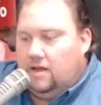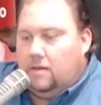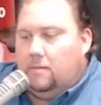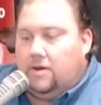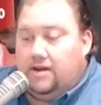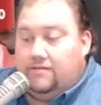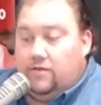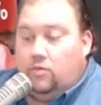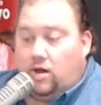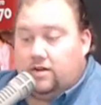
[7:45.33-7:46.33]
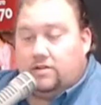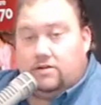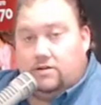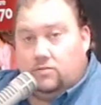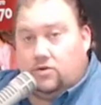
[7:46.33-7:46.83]
But if you want to
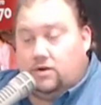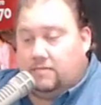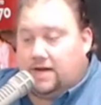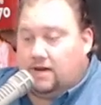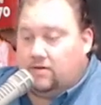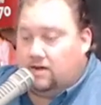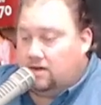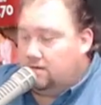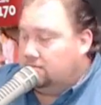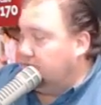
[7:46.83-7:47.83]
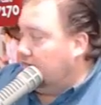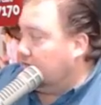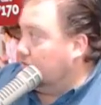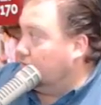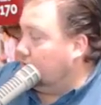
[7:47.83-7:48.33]
learn more about
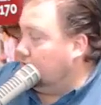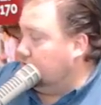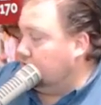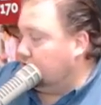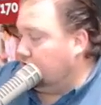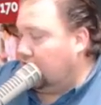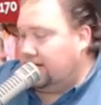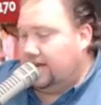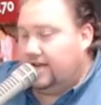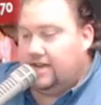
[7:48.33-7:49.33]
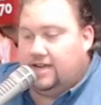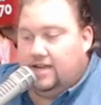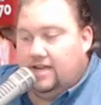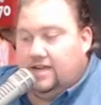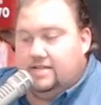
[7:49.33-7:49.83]
Dr. Werner Andrade,
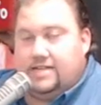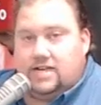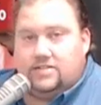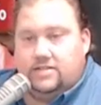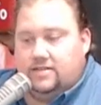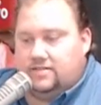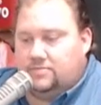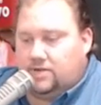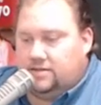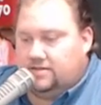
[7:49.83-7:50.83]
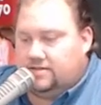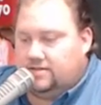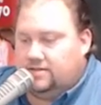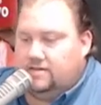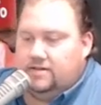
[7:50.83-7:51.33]
he's actually in this
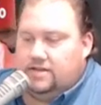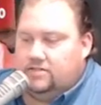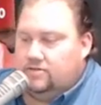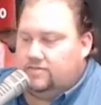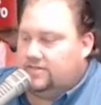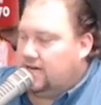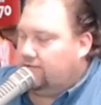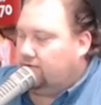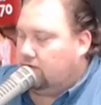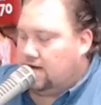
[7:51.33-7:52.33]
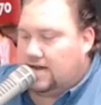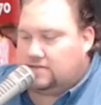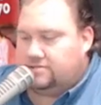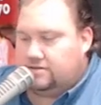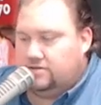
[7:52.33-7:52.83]
month's issue of South Florida
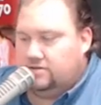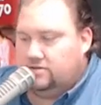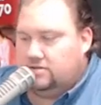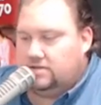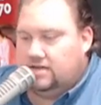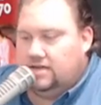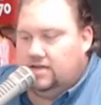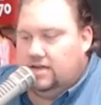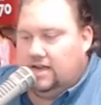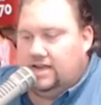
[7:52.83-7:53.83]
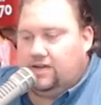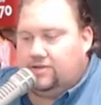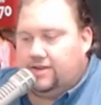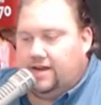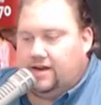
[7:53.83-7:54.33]
Hospital News and
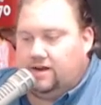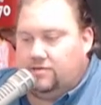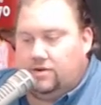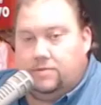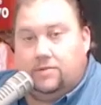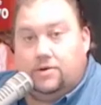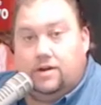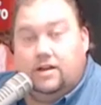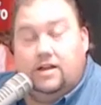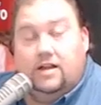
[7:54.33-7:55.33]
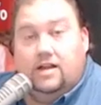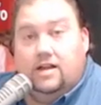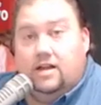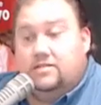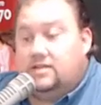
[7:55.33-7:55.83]
Healthcare Report.
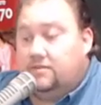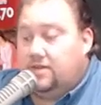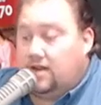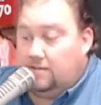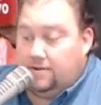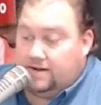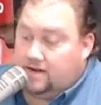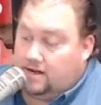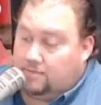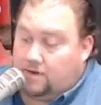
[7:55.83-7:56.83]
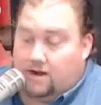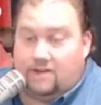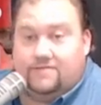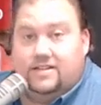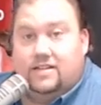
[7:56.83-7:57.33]
It's something I pick up
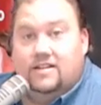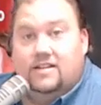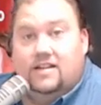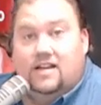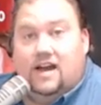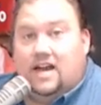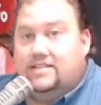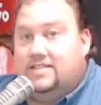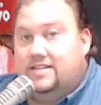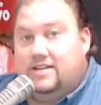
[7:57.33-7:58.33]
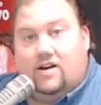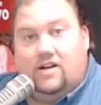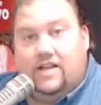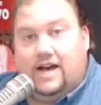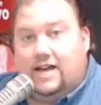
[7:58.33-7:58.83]
often. I see it in all
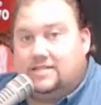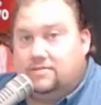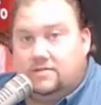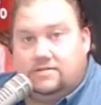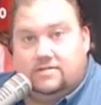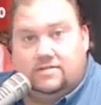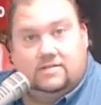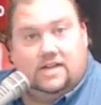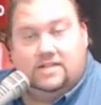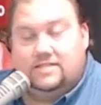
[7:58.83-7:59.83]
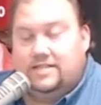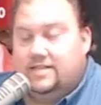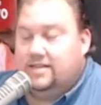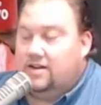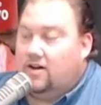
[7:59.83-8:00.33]
the hospitals. I see it
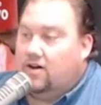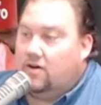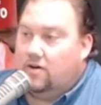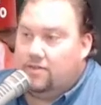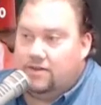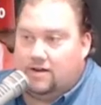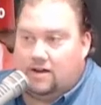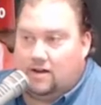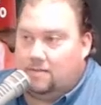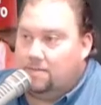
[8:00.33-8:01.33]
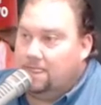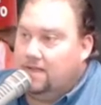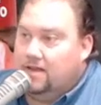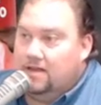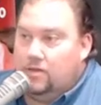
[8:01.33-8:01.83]
all the
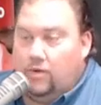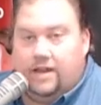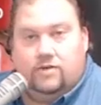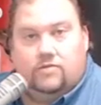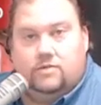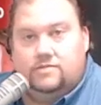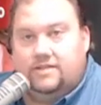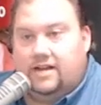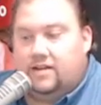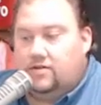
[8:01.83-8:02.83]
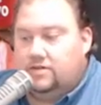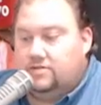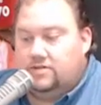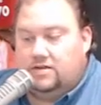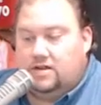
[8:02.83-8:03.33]
waiting rooms that I go
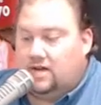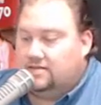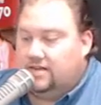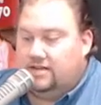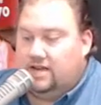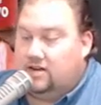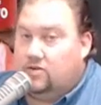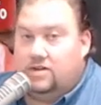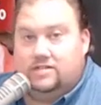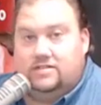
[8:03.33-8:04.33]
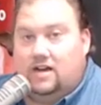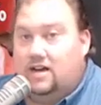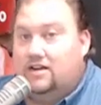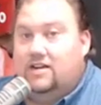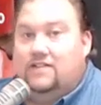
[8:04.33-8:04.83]
into, and I'll tell you, I go in a
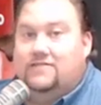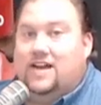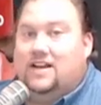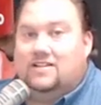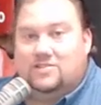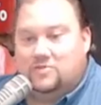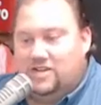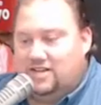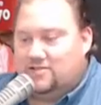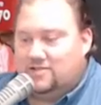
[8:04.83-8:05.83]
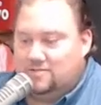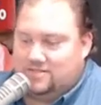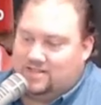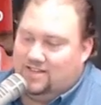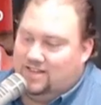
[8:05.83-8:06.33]
ton of doctors' waiting
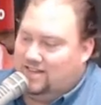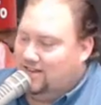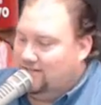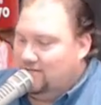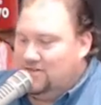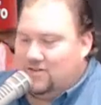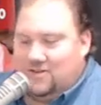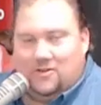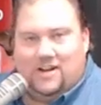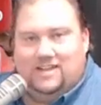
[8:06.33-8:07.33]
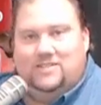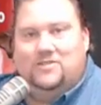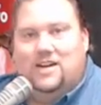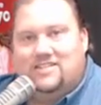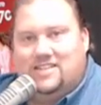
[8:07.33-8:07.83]
rooms. If you don't know what I
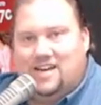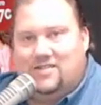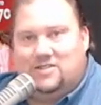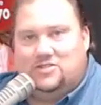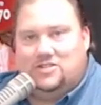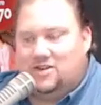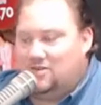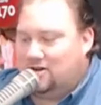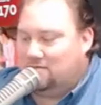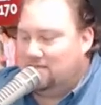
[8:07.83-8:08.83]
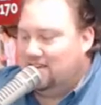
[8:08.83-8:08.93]
do outside of this show,